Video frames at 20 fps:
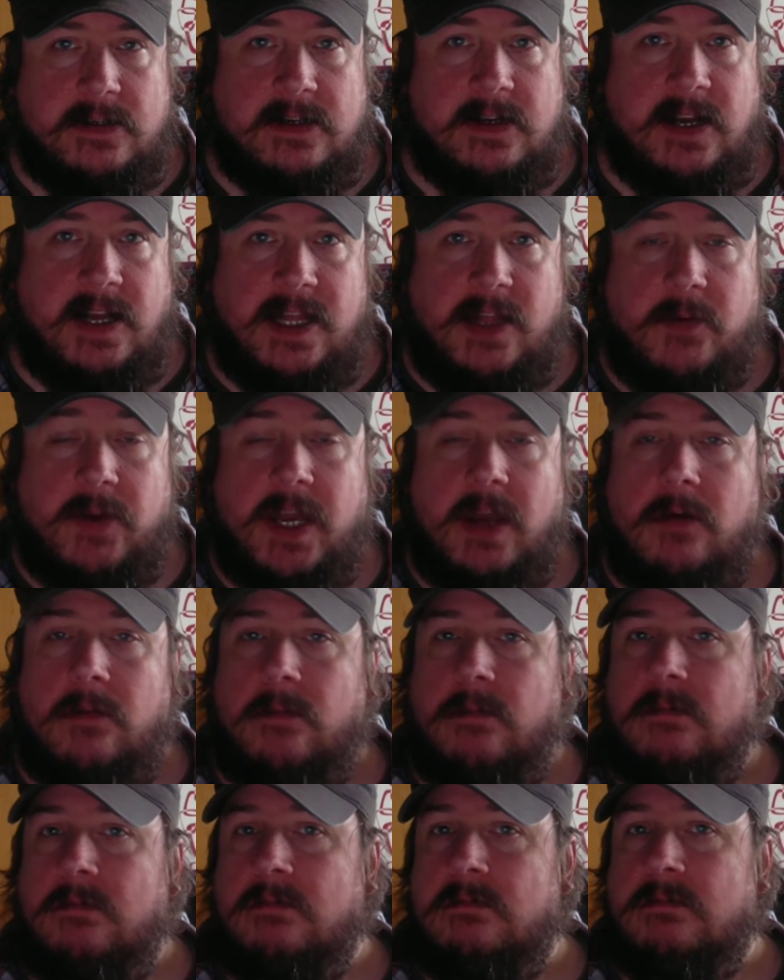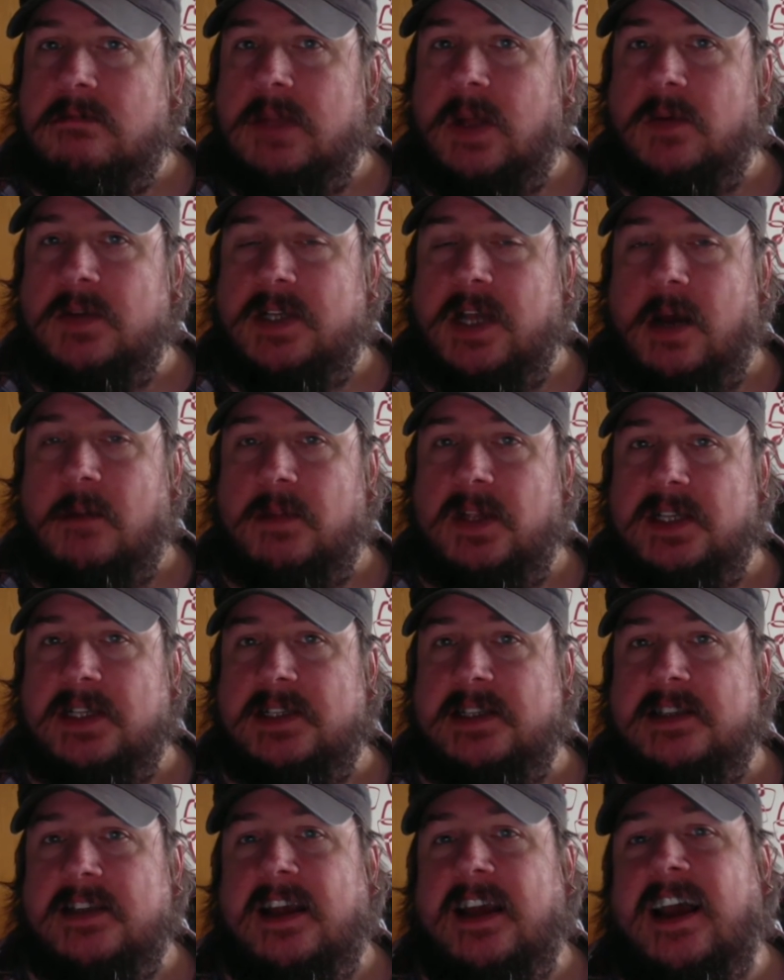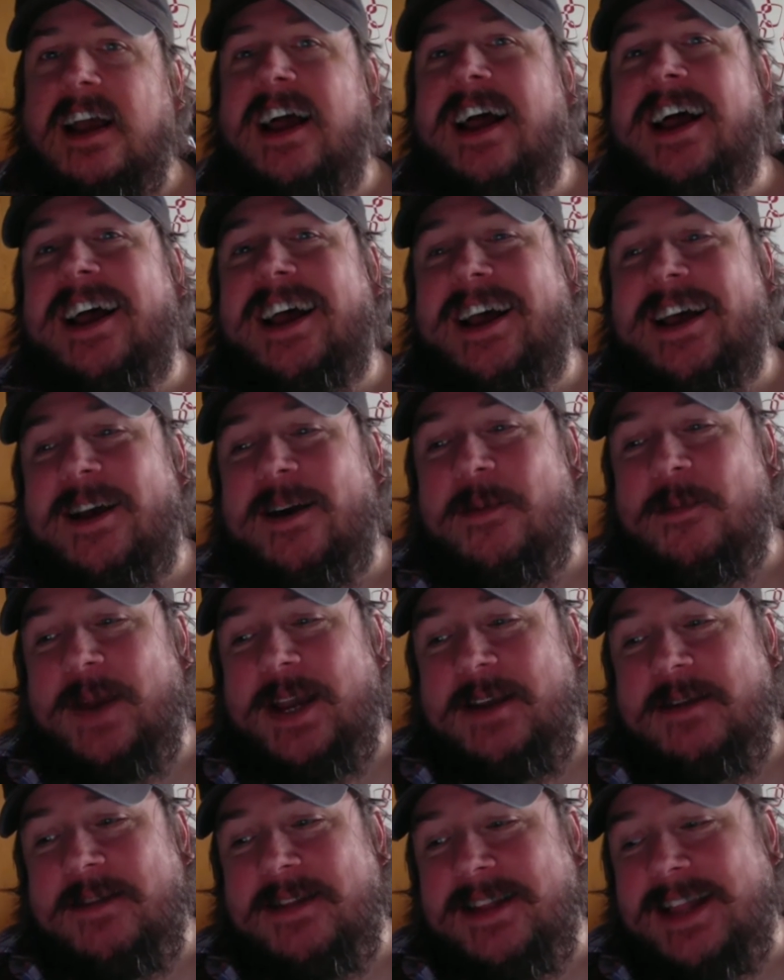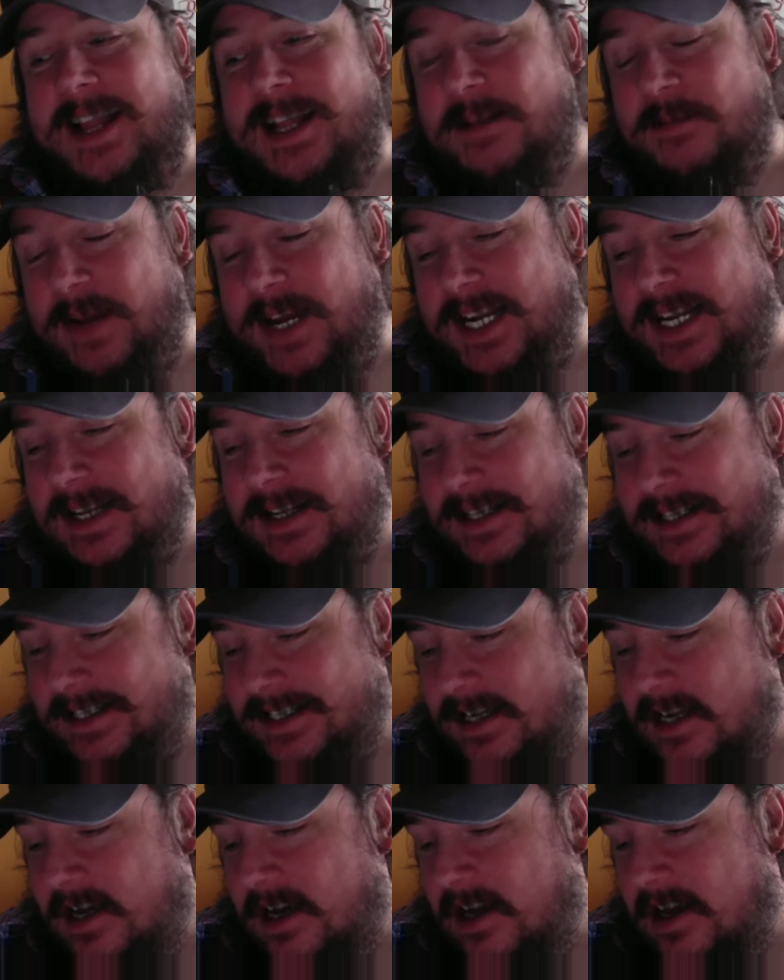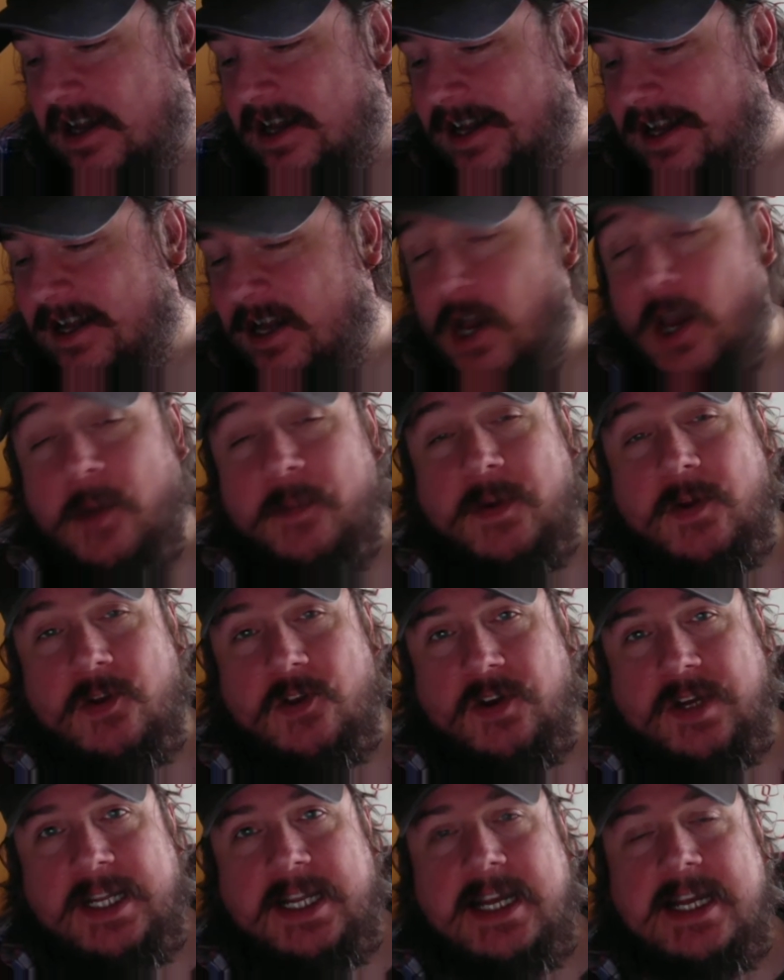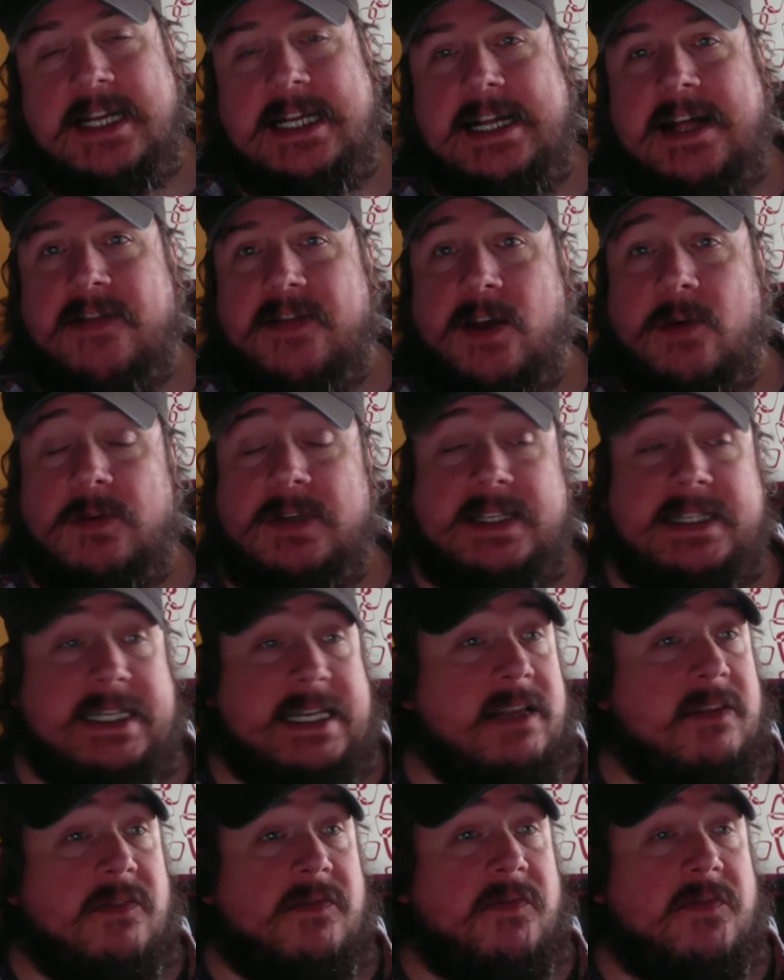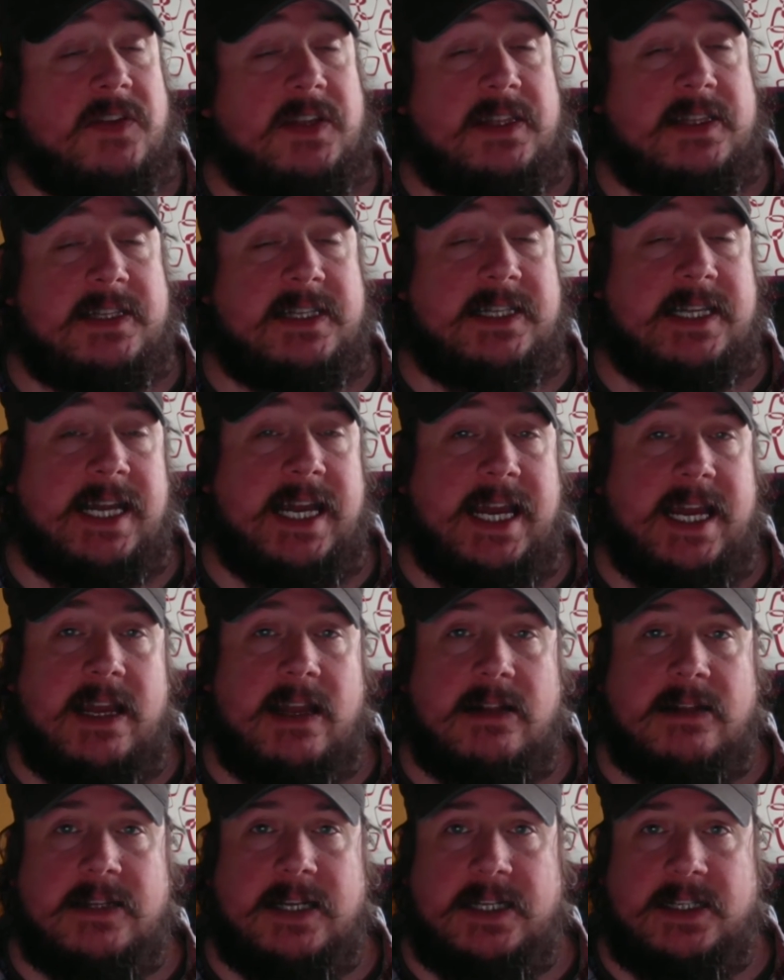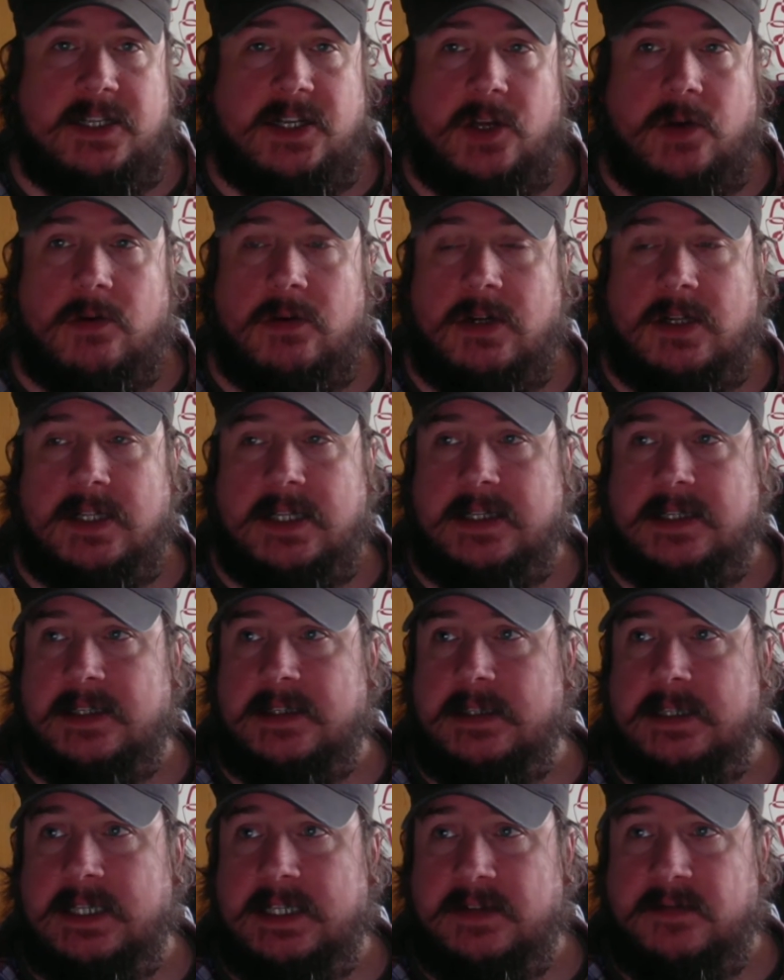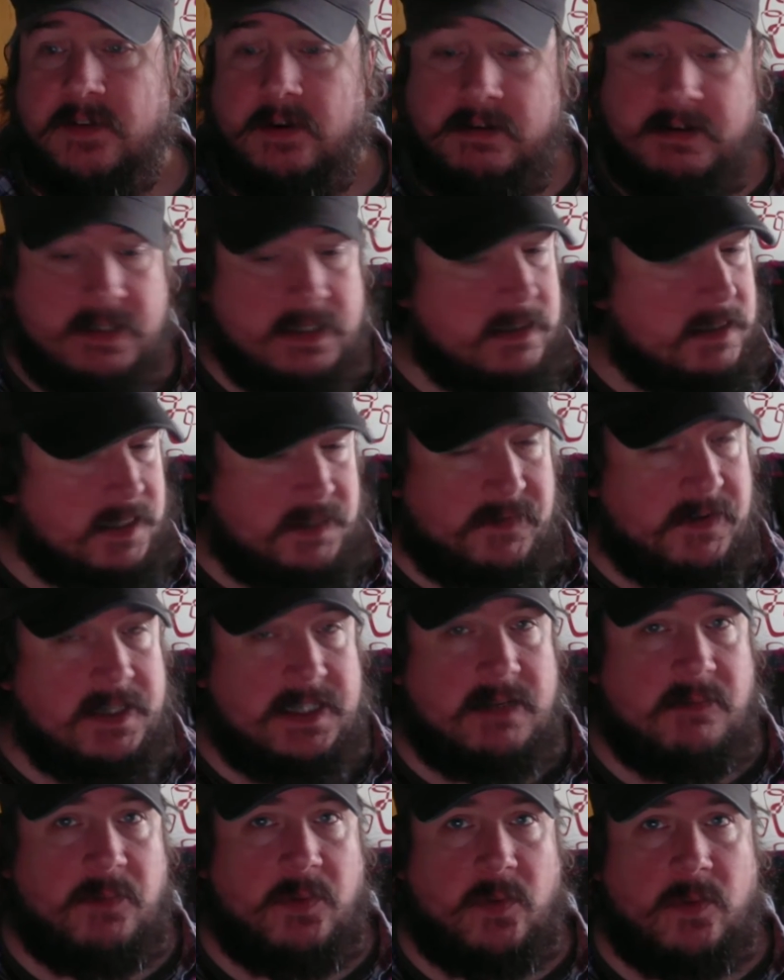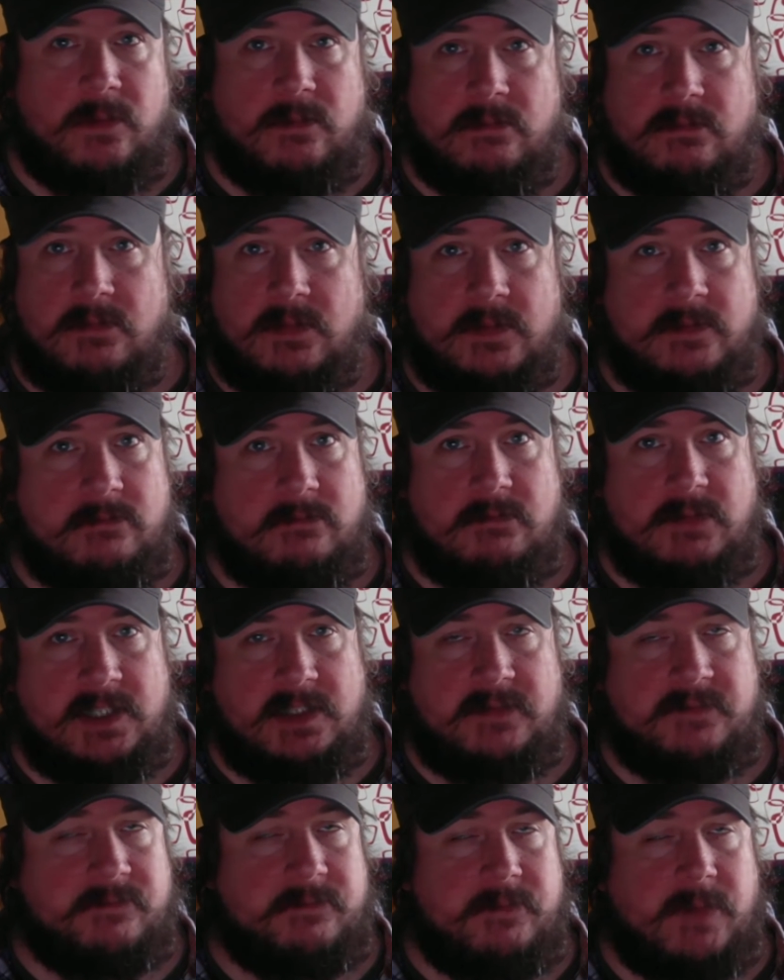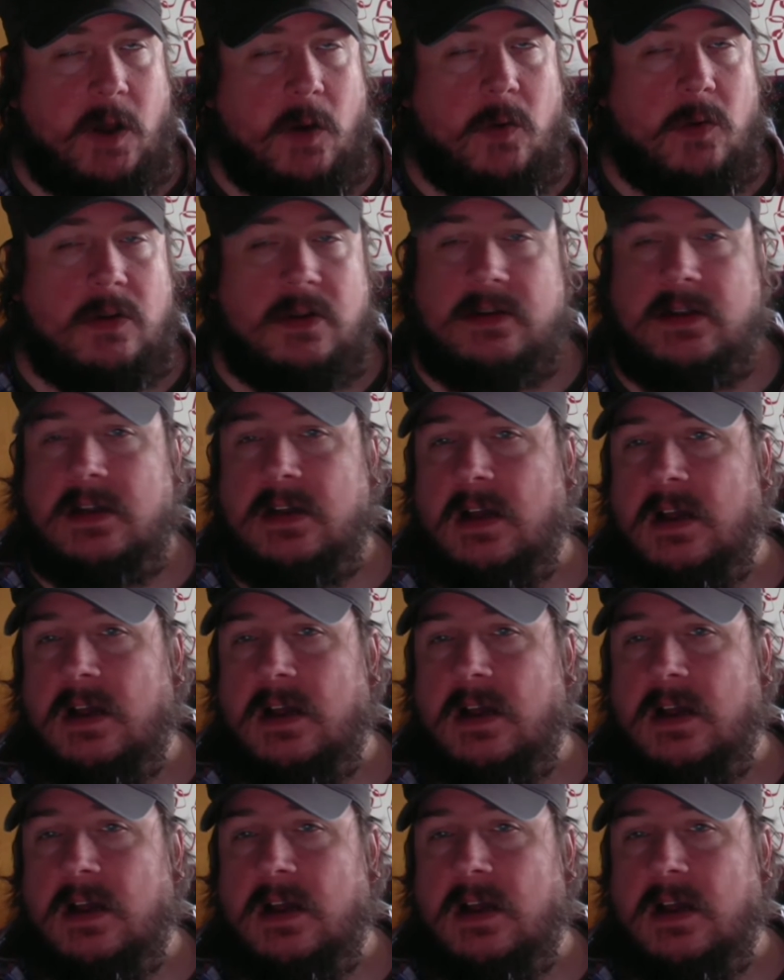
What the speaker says: and there we go. That was harmless, painless. I hope you enjoyed it. That was it for today, day 2. It's very simple. The whole